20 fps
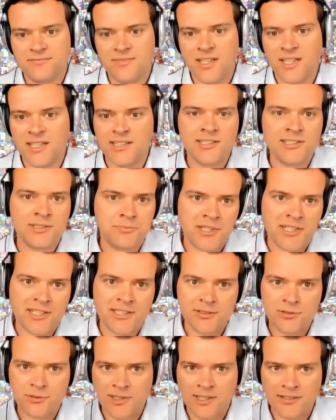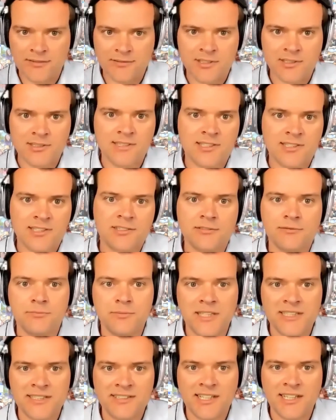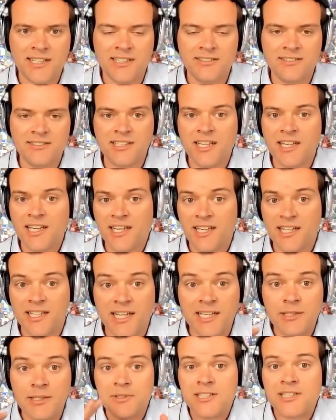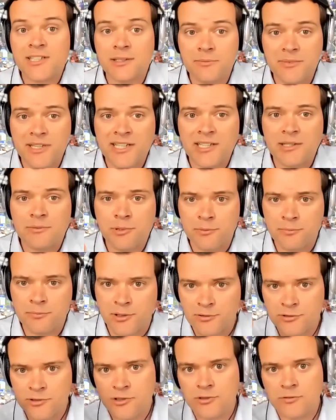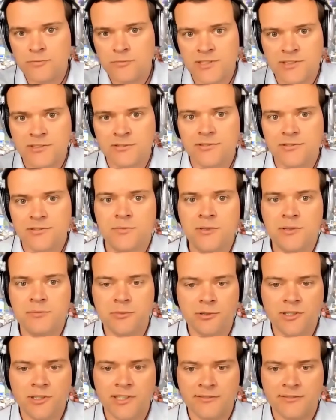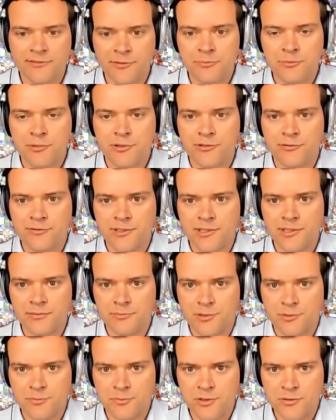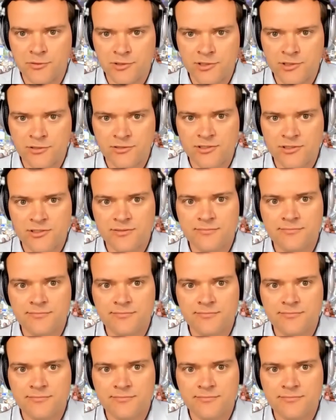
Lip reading: Each page will have a list of maintainers, and anybody can make a proposal, but those people kind of approve the proposals.